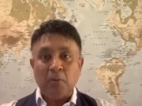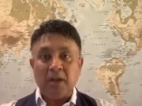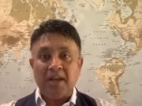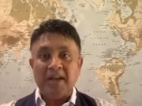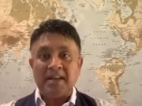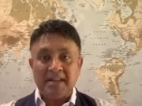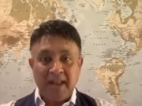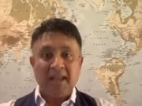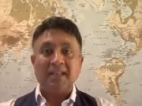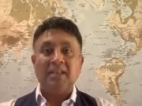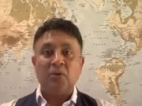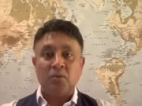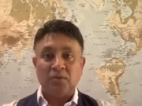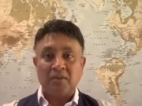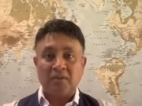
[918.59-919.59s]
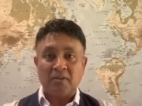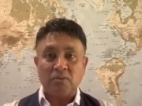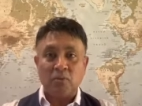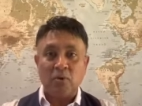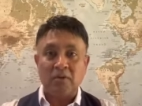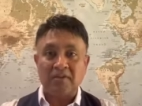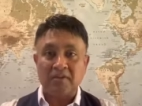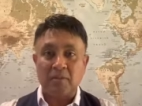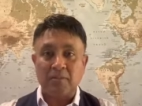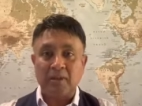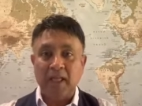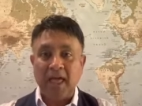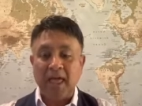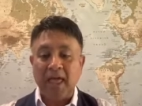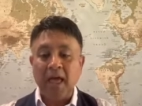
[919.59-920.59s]
We connected with a small
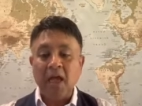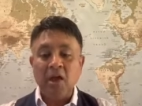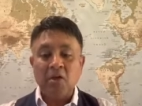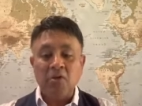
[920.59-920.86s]
supplier,